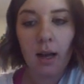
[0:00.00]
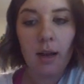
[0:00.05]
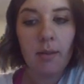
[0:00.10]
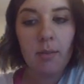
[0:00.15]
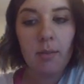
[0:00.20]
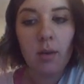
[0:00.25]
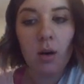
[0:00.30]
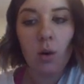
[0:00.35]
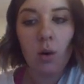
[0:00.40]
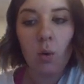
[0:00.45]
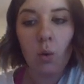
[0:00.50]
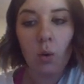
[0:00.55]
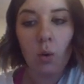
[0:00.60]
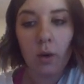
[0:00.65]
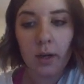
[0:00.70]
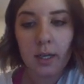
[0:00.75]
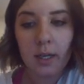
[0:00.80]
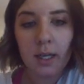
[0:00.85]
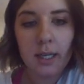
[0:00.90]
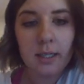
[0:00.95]
I'm
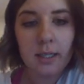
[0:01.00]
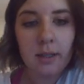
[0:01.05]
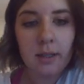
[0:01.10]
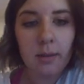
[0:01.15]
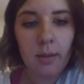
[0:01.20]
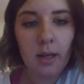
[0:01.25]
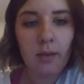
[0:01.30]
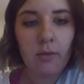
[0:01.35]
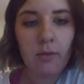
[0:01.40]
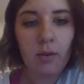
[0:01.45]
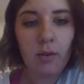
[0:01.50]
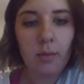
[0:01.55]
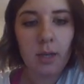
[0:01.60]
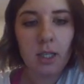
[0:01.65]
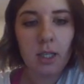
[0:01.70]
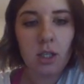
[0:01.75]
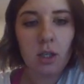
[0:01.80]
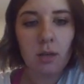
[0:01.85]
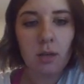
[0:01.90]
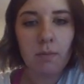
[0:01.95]
organizing my
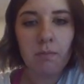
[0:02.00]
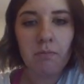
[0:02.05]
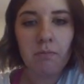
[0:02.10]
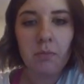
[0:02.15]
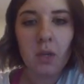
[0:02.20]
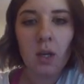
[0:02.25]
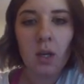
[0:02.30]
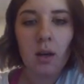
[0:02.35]
information.